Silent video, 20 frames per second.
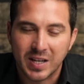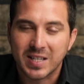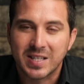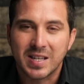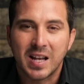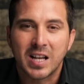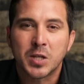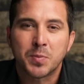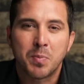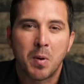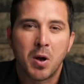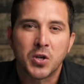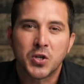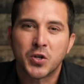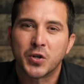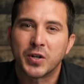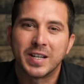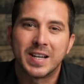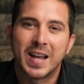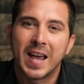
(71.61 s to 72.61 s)
is not
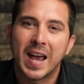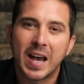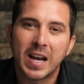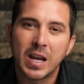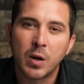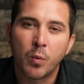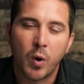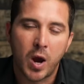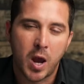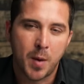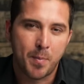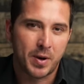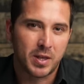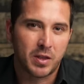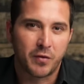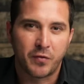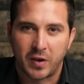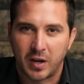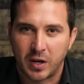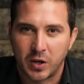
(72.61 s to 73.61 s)
sponsored in any way by
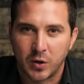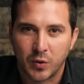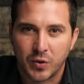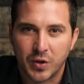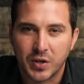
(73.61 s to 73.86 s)
the venue.